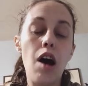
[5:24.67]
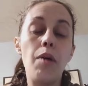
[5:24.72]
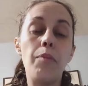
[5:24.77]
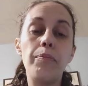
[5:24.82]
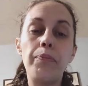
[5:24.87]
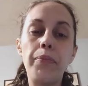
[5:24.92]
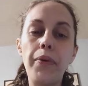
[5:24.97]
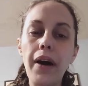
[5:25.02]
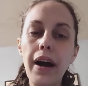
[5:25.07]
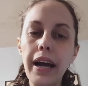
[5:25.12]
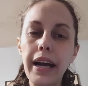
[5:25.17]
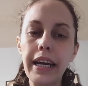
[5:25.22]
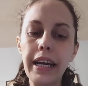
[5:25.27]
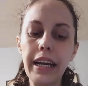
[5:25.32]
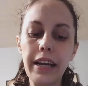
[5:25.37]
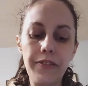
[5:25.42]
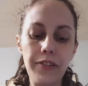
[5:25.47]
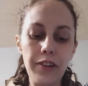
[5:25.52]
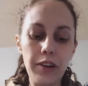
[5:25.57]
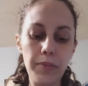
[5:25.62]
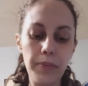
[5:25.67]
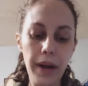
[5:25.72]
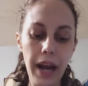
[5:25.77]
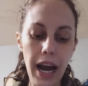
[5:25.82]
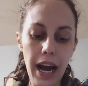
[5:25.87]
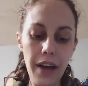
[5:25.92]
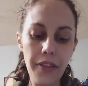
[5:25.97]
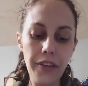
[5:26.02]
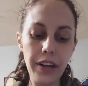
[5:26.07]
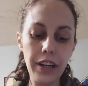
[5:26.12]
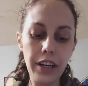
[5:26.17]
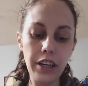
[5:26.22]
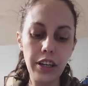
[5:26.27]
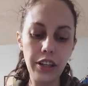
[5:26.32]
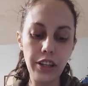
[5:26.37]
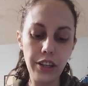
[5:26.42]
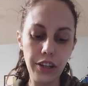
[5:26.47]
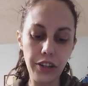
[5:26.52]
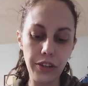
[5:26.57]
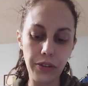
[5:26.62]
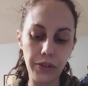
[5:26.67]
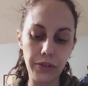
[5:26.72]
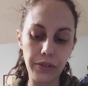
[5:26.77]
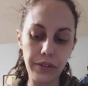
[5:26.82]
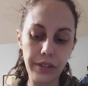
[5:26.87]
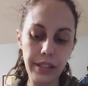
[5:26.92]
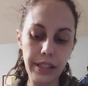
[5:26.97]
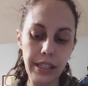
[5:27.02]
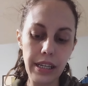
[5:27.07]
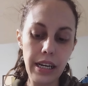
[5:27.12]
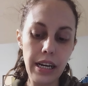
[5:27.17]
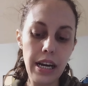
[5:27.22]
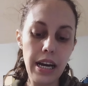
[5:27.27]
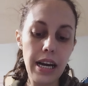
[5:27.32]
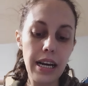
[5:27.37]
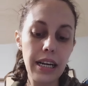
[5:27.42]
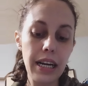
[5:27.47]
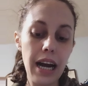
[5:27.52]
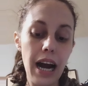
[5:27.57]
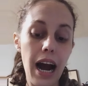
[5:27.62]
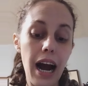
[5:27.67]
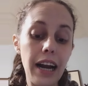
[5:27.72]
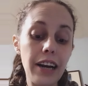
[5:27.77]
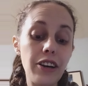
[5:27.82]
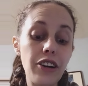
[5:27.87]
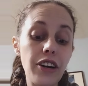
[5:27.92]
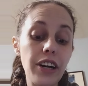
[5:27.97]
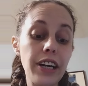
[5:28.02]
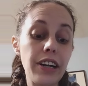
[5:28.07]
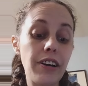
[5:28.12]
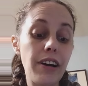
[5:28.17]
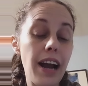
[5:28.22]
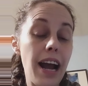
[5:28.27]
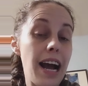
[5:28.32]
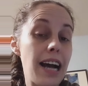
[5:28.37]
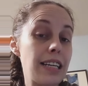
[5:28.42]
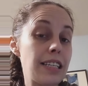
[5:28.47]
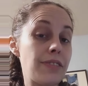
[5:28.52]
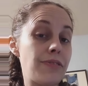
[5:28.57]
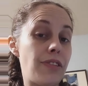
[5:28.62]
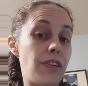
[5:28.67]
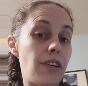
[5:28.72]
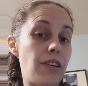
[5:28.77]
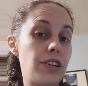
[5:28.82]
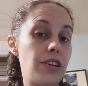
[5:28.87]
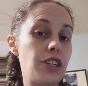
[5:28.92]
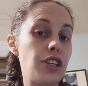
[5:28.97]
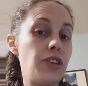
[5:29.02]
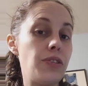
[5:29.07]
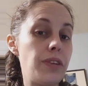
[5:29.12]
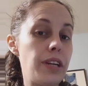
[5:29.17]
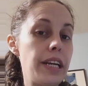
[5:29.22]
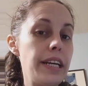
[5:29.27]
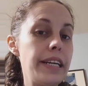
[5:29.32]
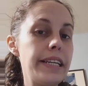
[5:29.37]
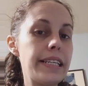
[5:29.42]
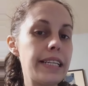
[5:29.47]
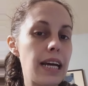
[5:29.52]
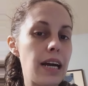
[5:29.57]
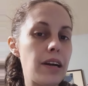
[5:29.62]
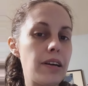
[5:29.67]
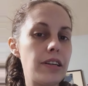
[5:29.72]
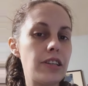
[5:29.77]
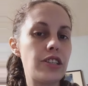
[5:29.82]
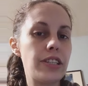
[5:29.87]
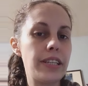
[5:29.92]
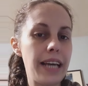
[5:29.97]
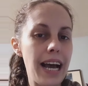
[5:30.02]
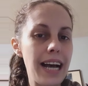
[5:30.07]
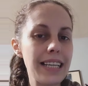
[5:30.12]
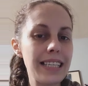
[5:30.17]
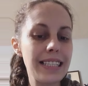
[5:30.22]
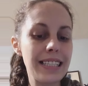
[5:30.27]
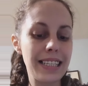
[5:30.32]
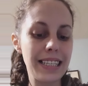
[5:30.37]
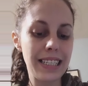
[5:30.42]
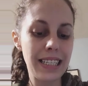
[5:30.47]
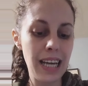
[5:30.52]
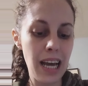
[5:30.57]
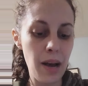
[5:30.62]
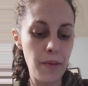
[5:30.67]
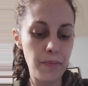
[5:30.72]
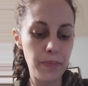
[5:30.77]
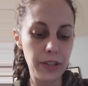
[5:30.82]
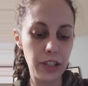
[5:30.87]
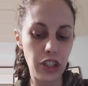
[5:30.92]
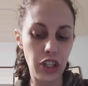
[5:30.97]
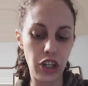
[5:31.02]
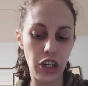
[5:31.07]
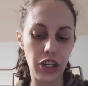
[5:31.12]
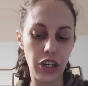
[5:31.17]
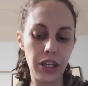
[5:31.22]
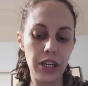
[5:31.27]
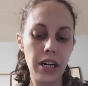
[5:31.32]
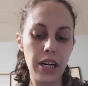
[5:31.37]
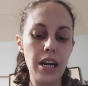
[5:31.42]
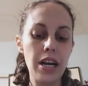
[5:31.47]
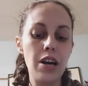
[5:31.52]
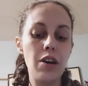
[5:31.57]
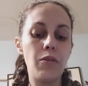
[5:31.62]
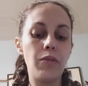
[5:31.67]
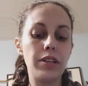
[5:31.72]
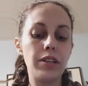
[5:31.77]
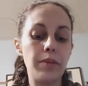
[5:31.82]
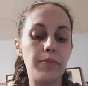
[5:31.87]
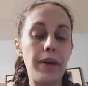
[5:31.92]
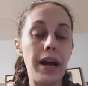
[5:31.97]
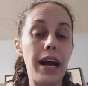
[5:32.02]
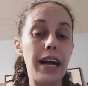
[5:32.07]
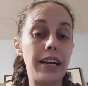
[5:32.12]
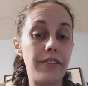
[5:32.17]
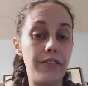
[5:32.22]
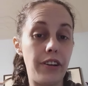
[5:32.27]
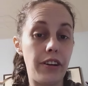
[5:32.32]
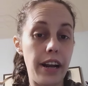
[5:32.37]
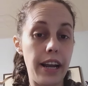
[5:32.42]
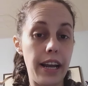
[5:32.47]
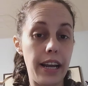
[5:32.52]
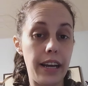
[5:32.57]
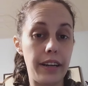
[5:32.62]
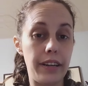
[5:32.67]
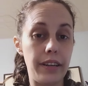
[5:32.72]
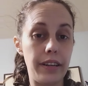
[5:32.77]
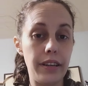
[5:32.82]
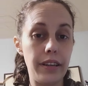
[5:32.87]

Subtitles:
But if your path includes concrete or asphalt, you need to test the temperature with the back of your hand.